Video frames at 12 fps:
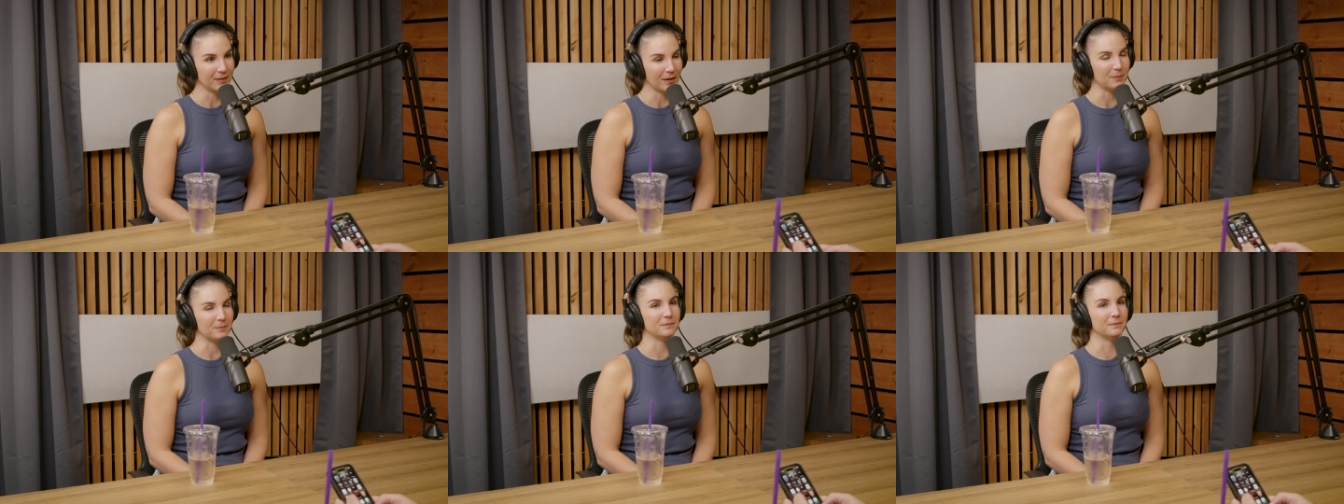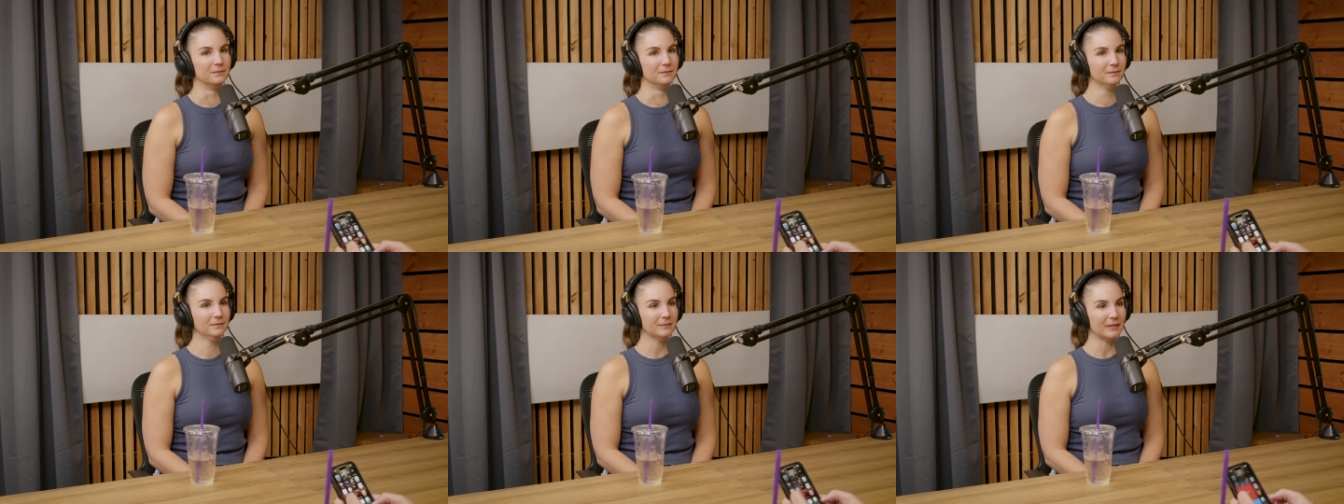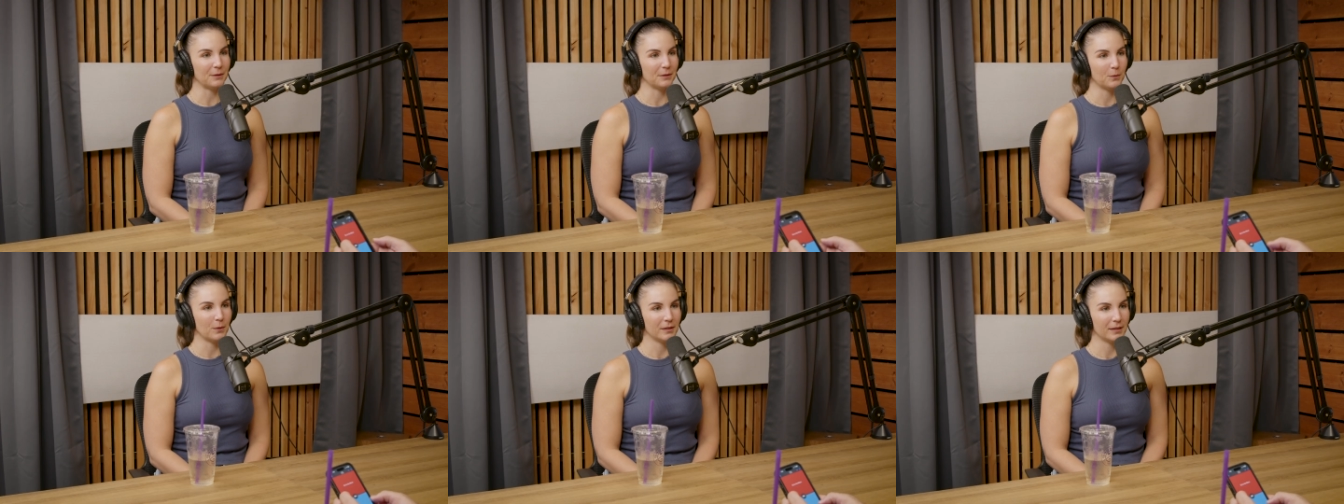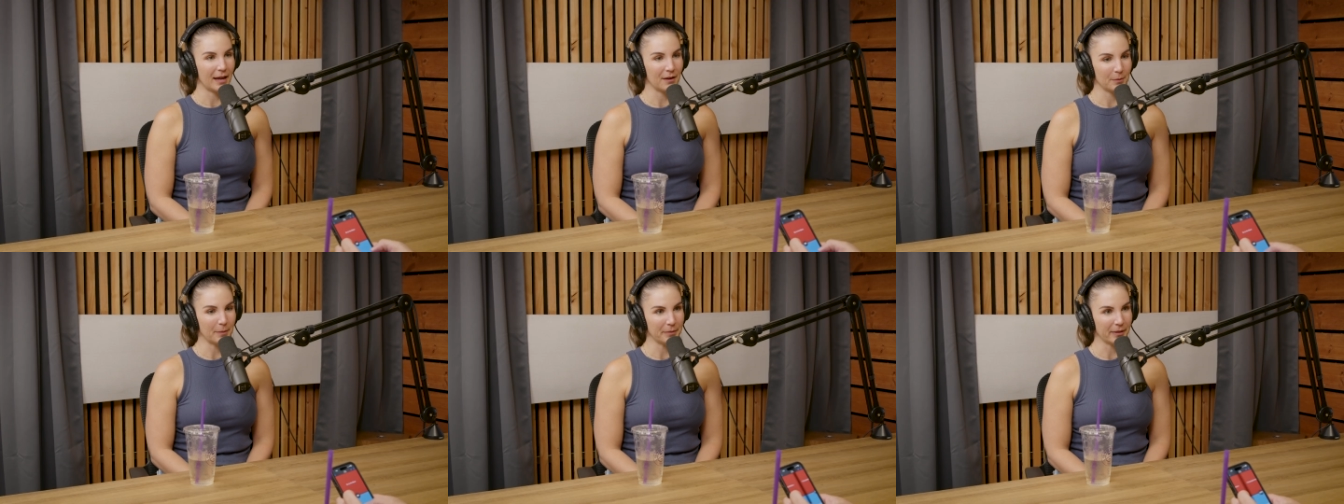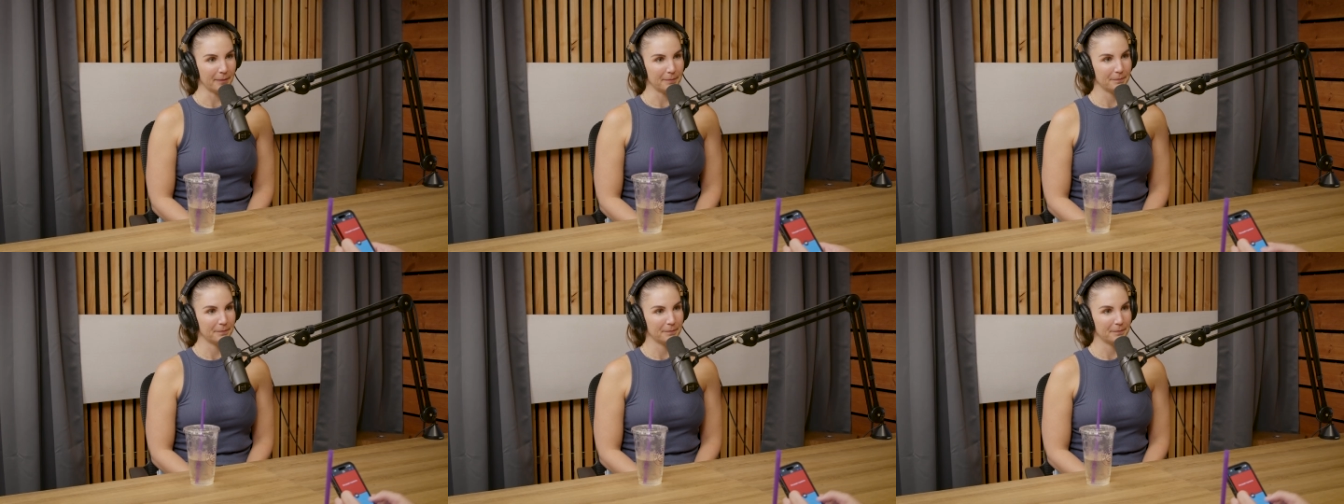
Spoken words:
Oh, I will not remember that.